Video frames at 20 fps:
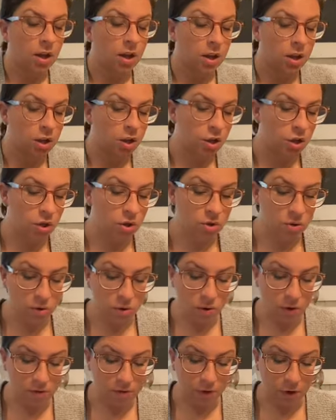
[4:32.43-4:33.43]
you,
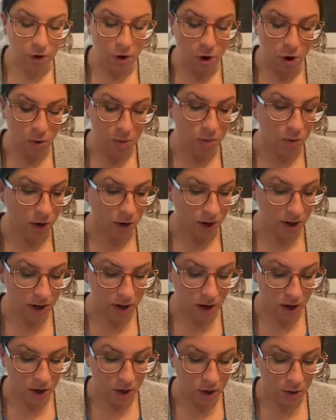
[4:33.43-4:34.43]
for homework,
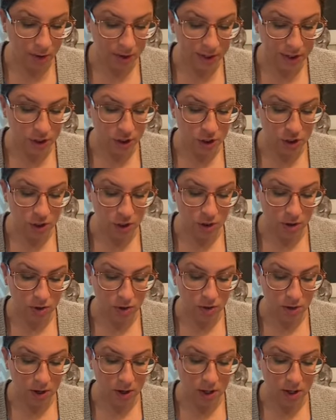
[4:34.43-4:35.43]
are going to
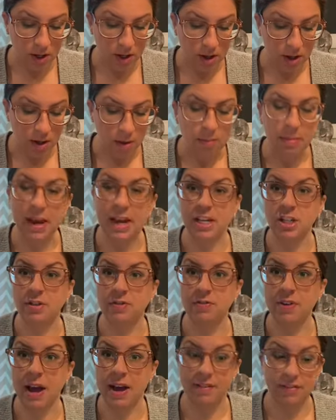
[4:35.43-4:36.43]
do page
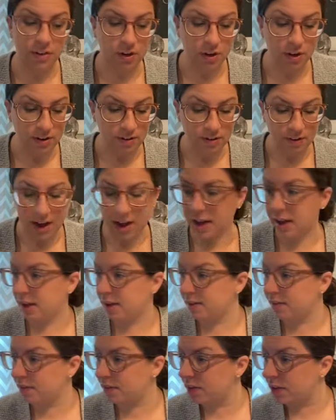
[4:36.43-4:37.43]
535,